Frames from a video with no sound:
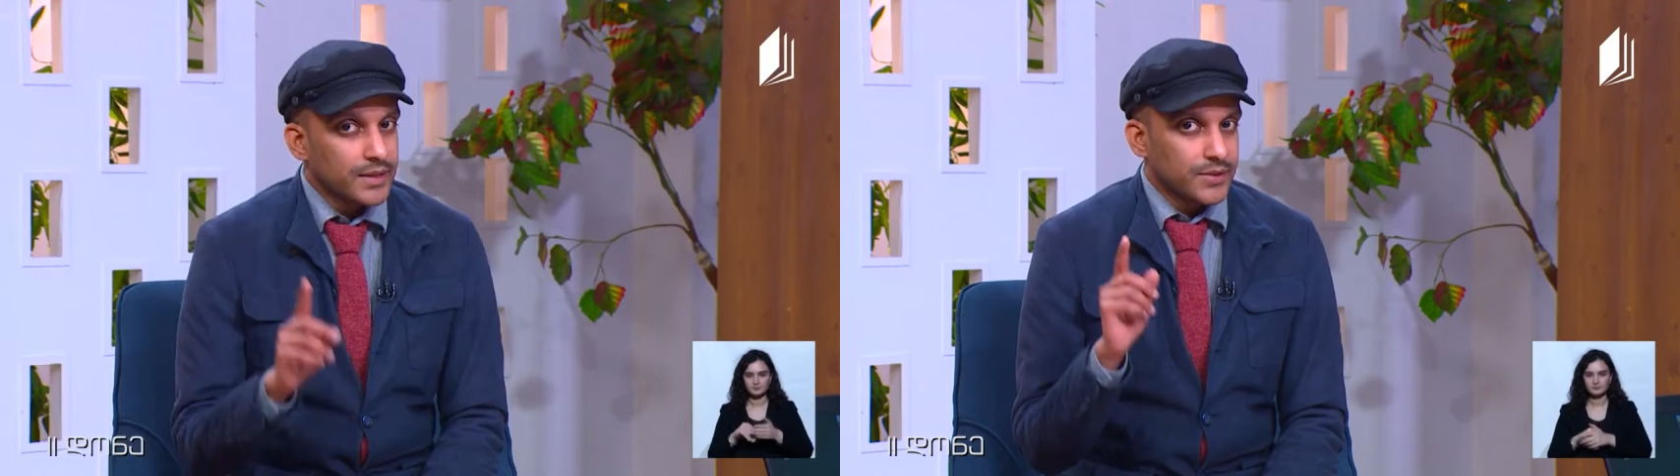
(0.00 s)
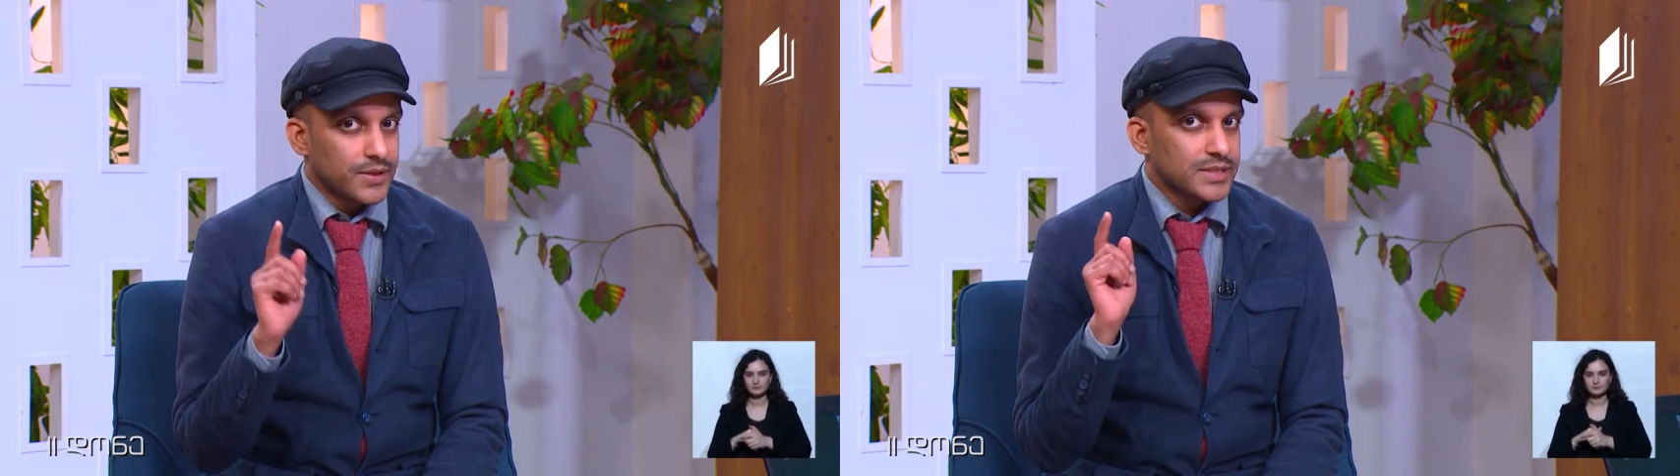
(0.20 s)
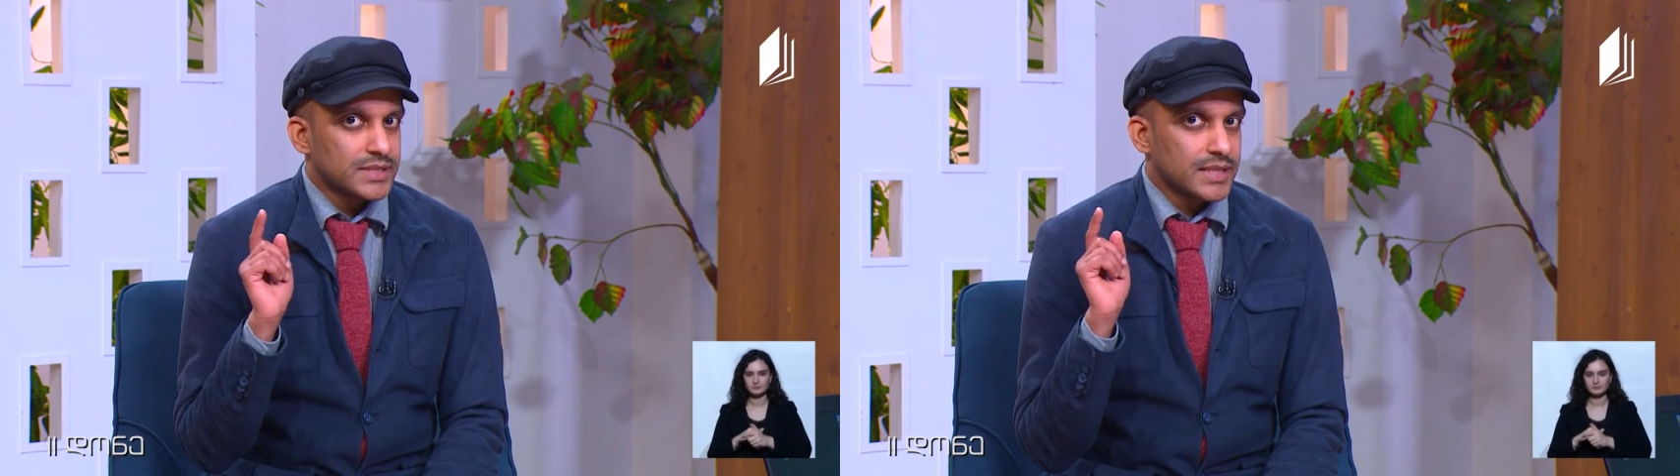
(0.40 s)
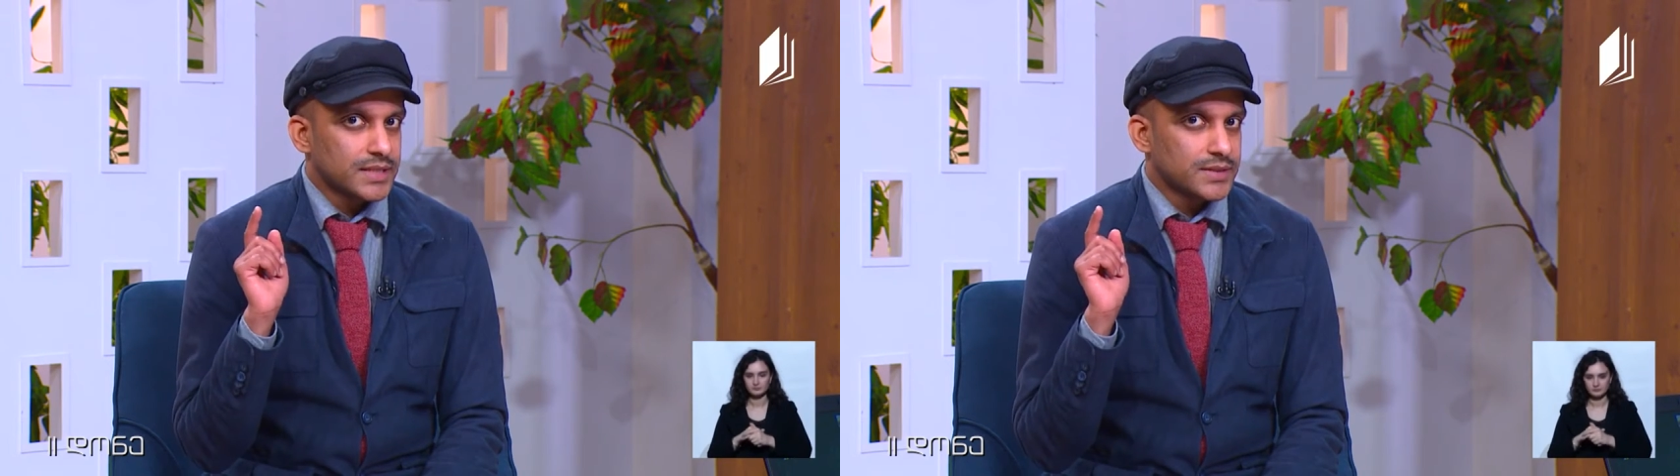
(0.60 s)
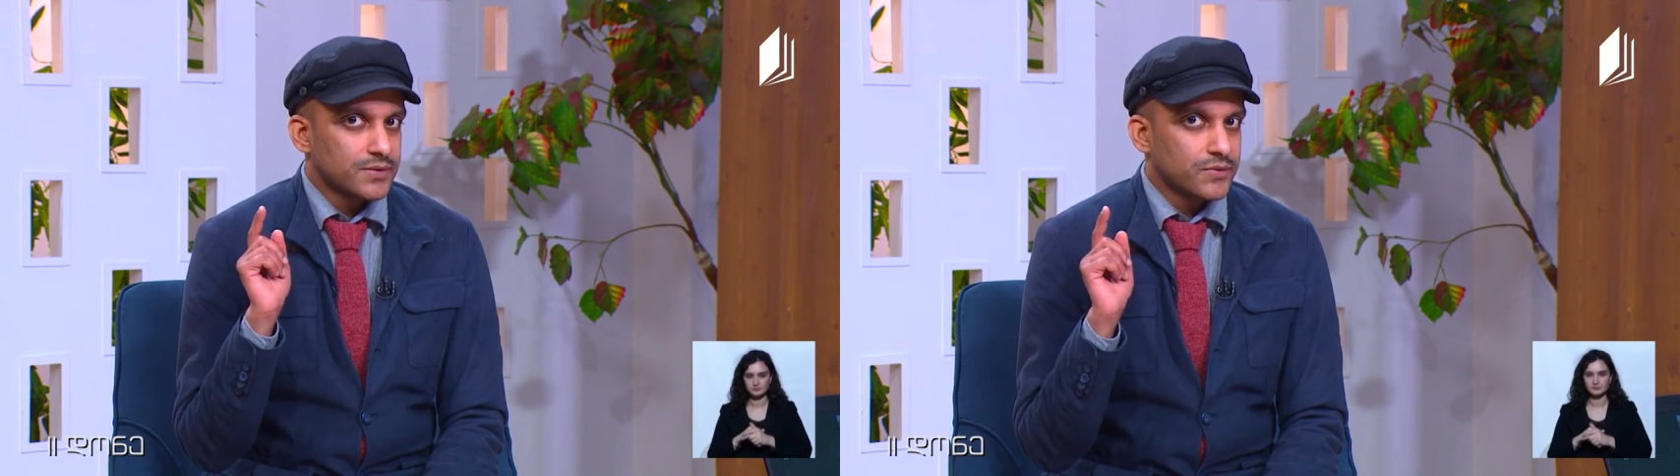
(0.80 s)
that this
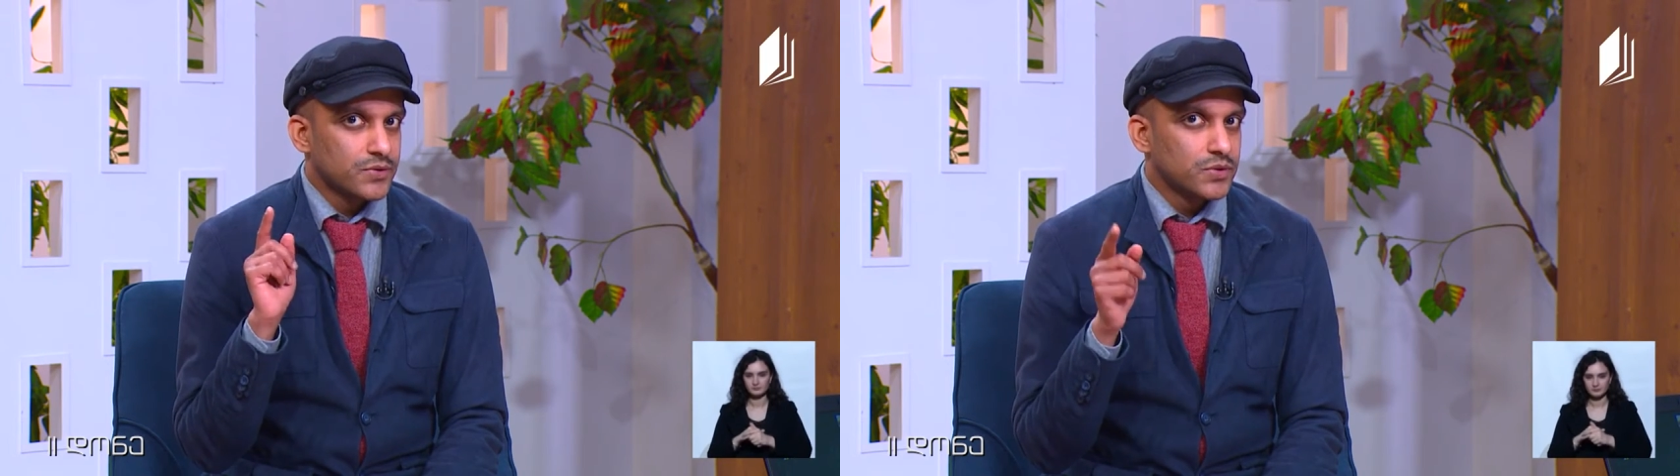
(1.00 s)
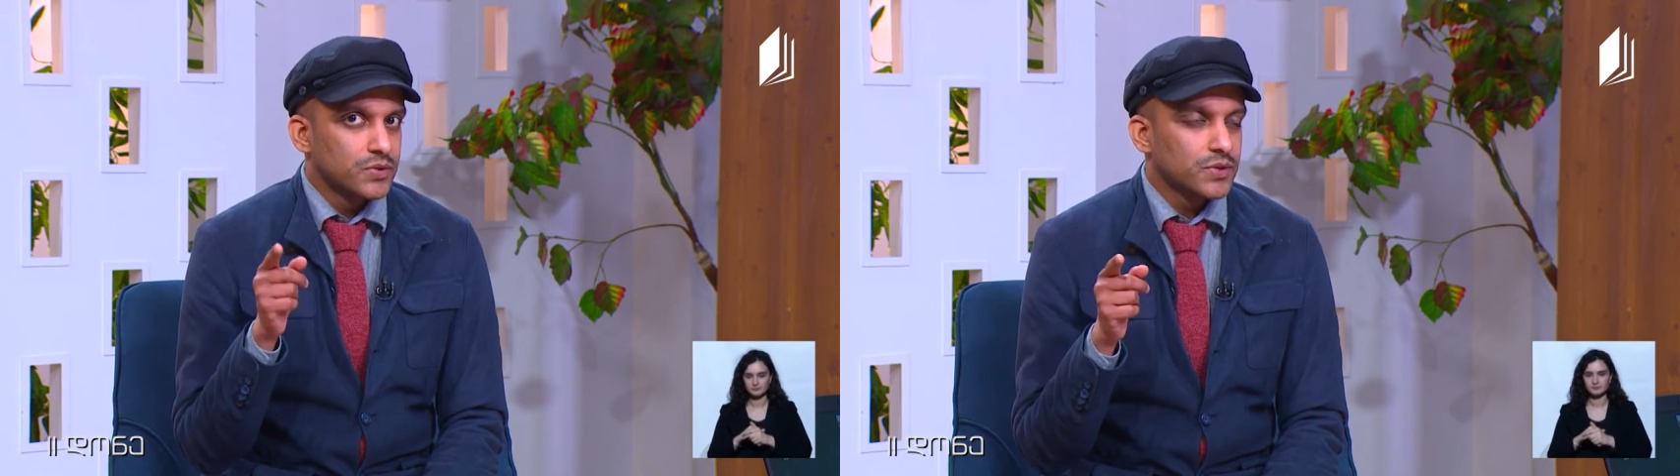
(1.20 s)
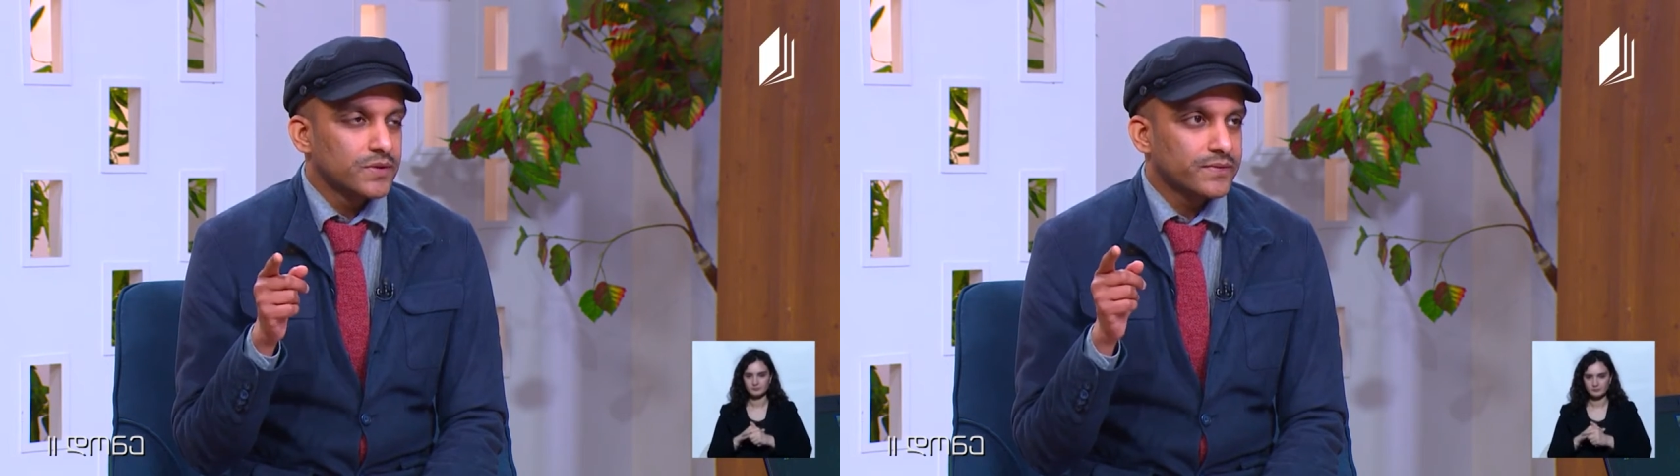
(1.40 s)
is the rule